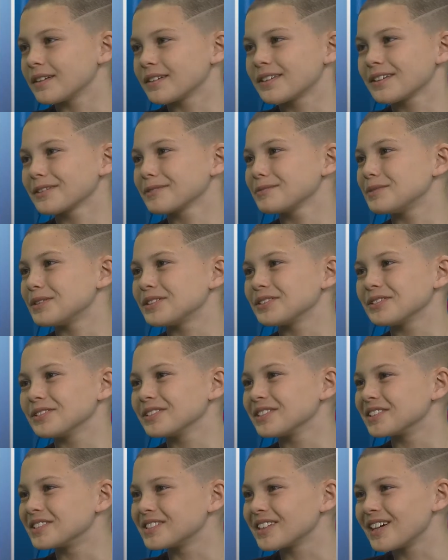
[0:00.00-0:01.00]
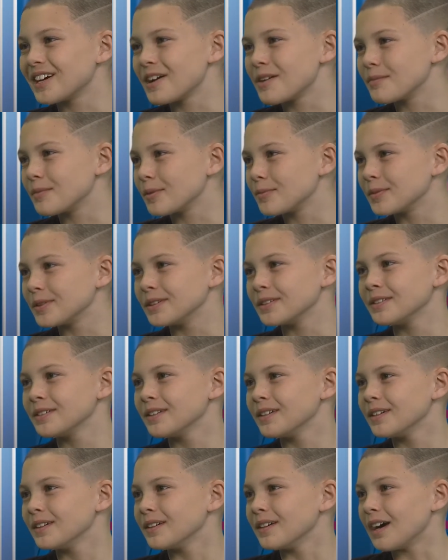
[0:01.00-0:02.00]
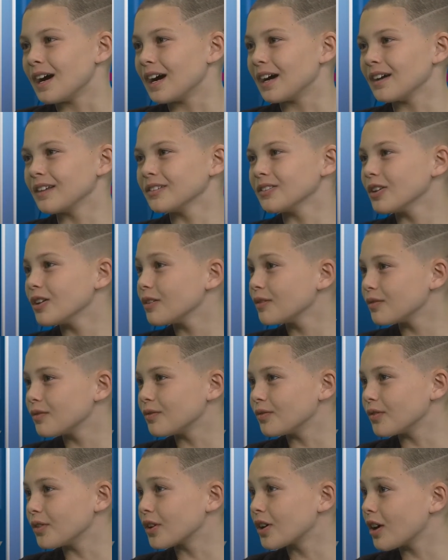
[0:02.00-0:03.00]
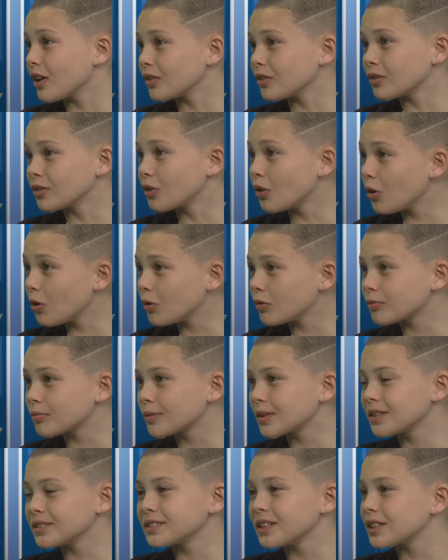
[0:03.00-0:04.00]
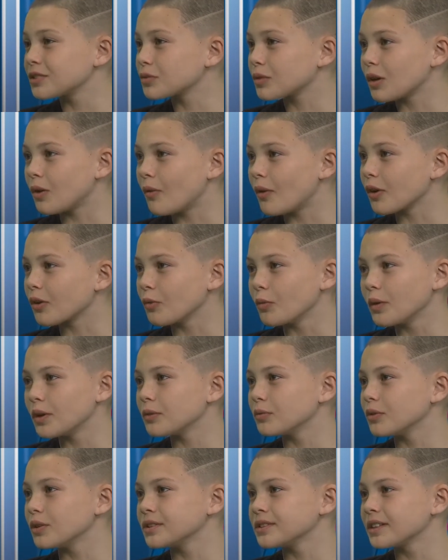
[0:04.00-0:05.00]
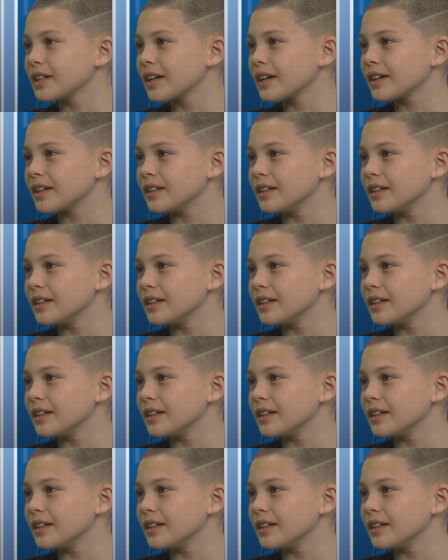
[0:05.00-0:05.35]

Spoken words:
I think about it all the time. I mean, I love the color gold because that's what I want to win one day.